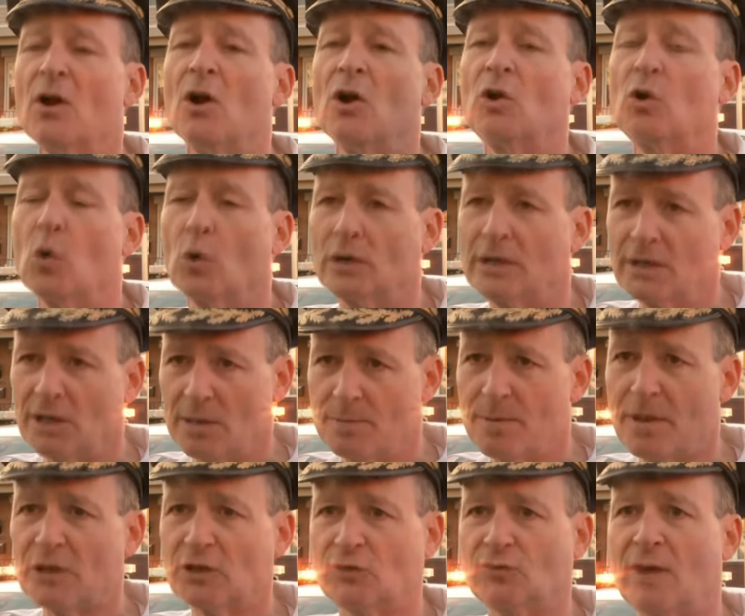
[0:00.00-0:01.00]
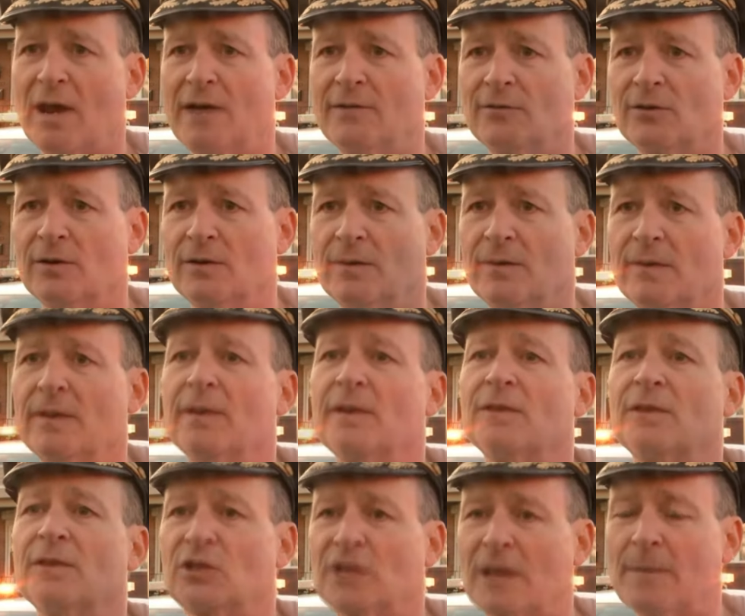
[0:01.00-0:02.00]
According to the bus driver,
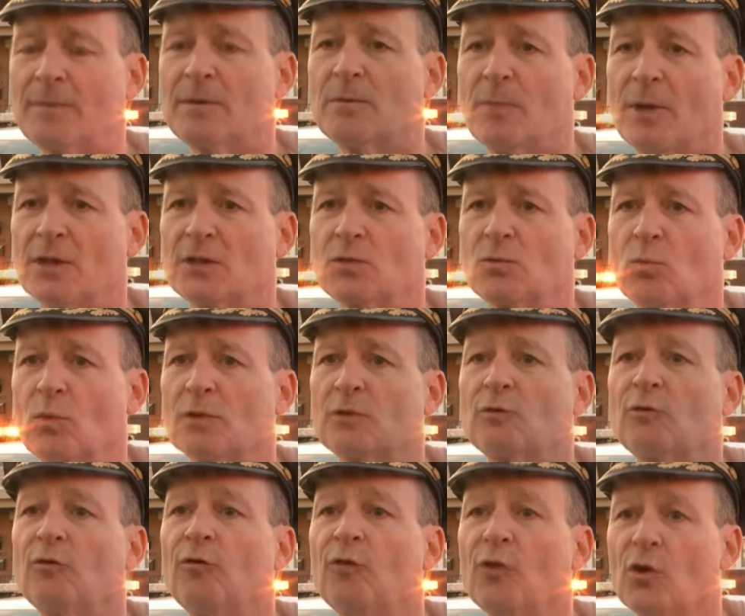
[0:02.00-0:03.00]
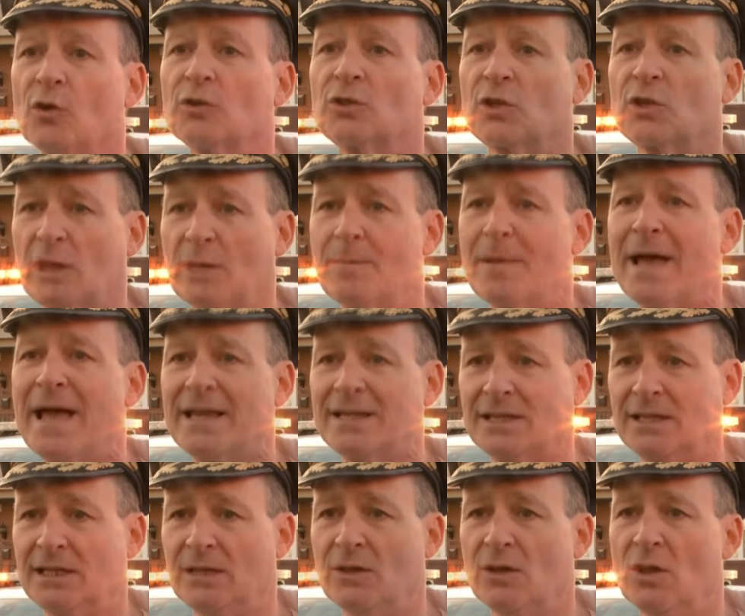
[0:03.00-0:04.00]
the SEPTA bus was full to
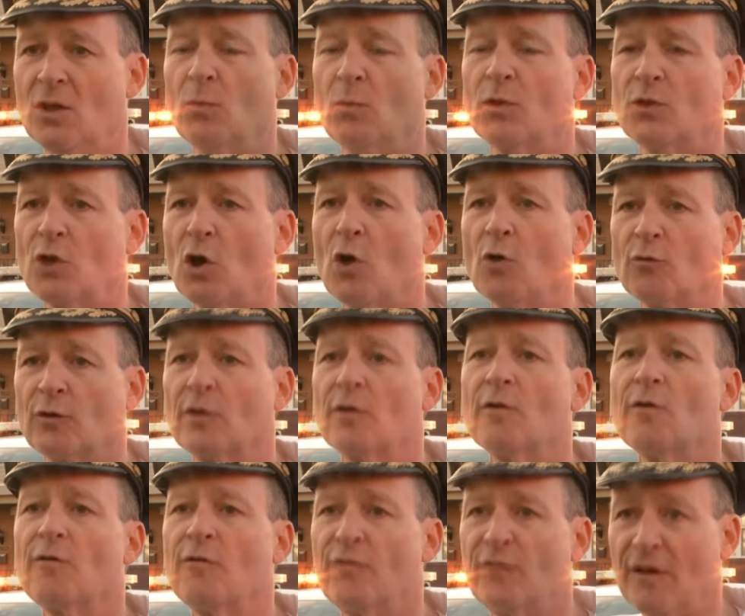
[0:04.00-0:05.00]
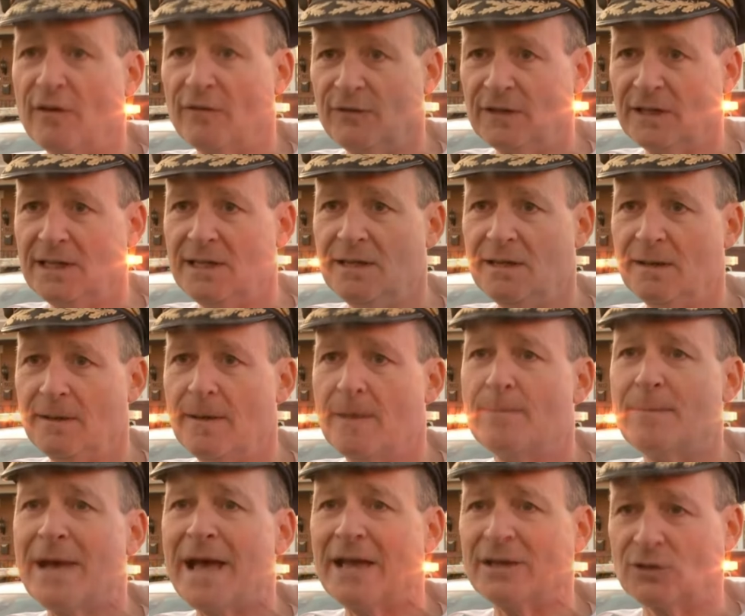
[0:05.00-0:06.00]
capacity with over 50
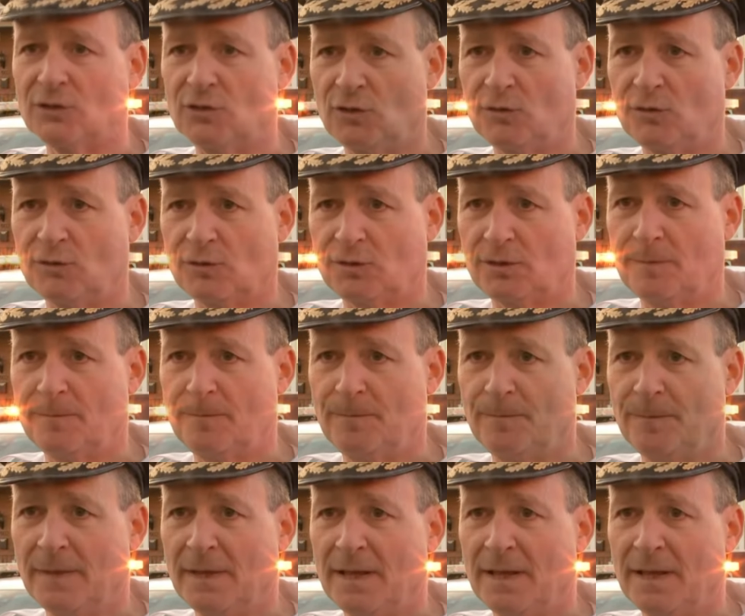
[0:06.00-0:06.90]
passengers.